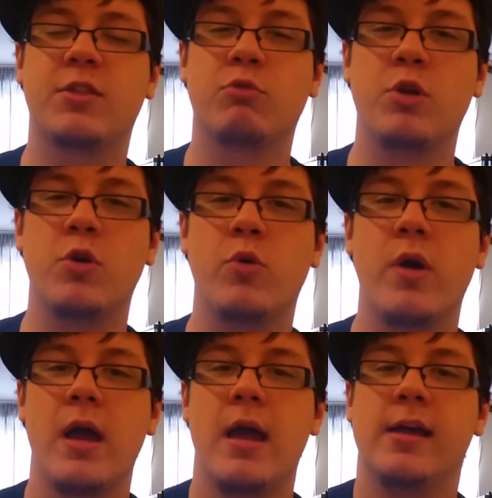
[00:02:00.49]

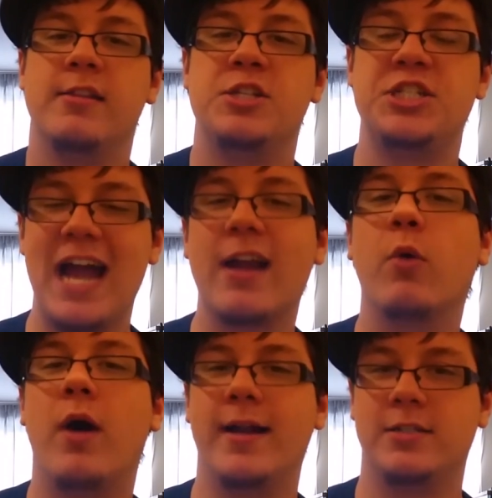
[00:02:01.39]
through
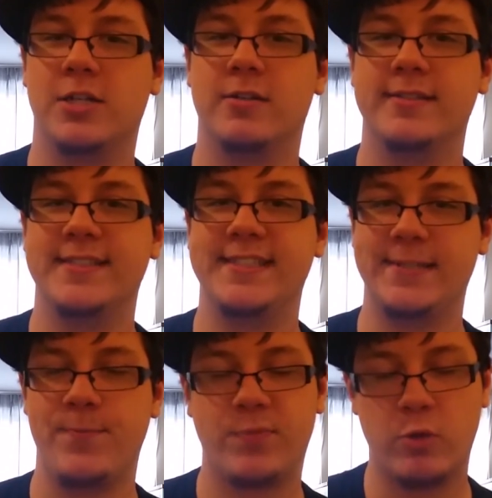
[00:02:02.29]

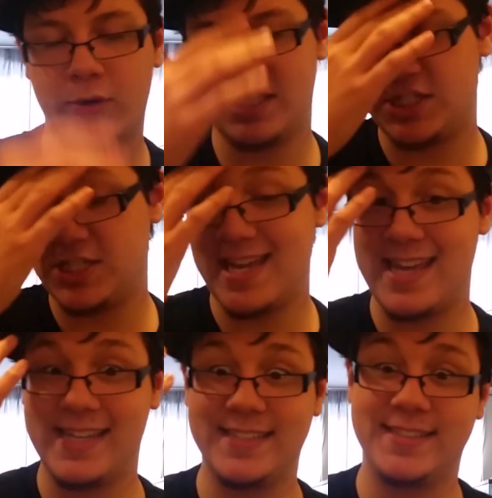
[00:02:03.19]
Shadowhunters, which
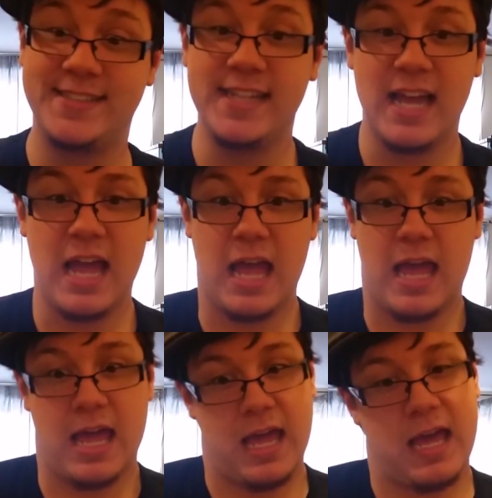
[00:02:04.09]
is
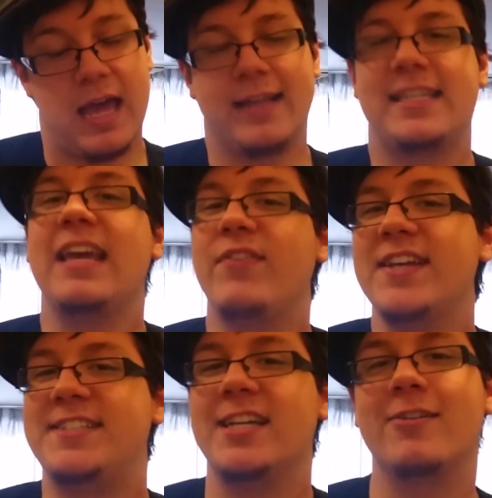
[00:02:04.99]
a
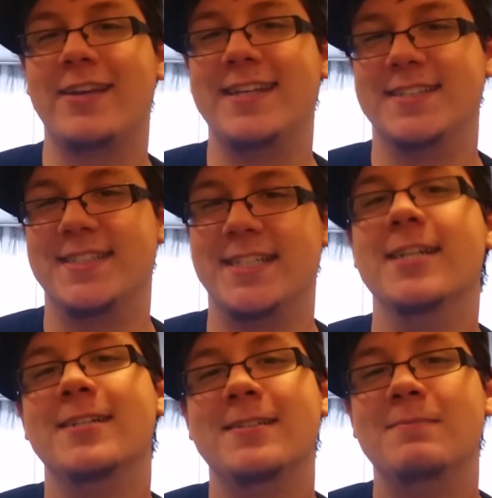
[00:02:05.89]
TV series
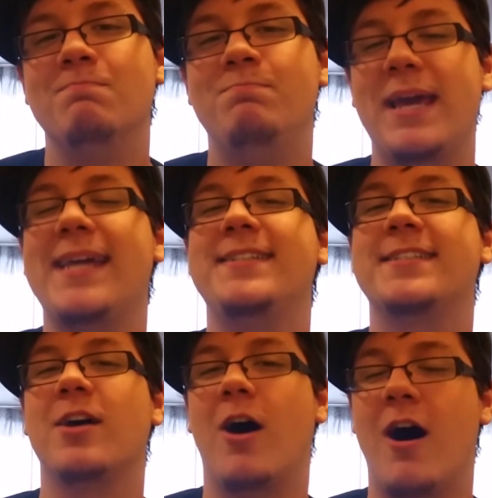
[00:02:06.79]

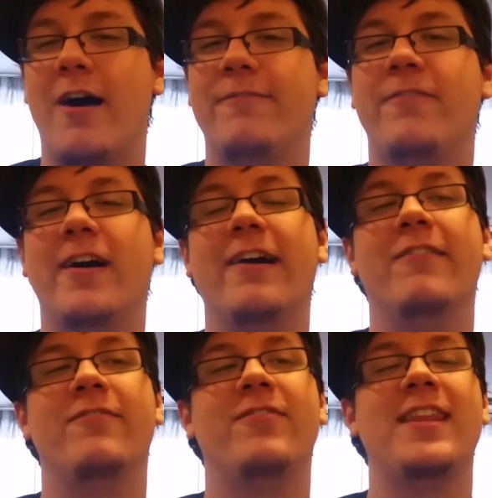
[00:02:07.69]
based off
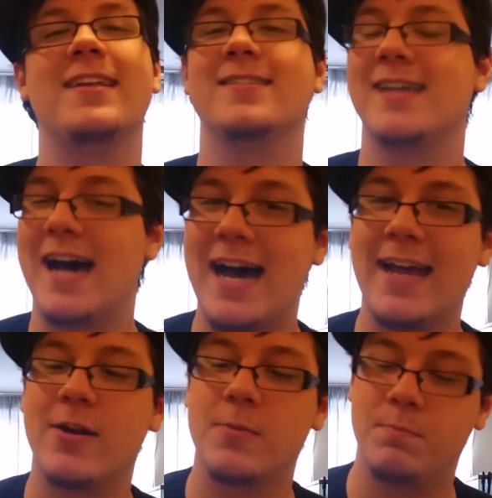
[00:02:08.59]
of the
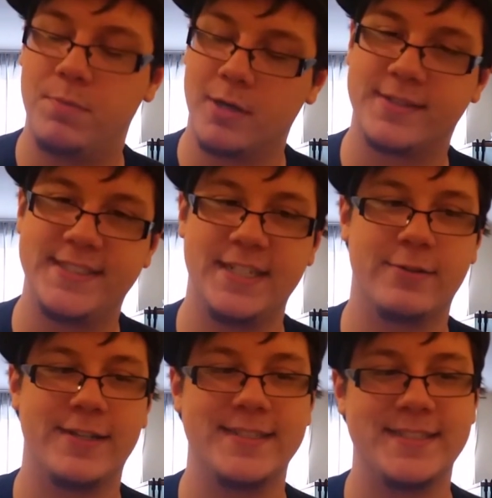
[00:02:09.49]
entire book
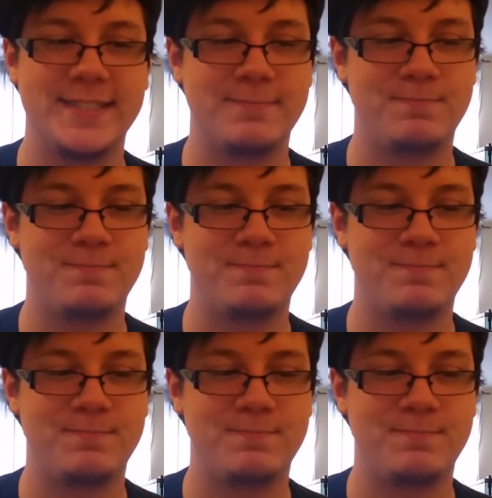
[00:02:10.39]
series.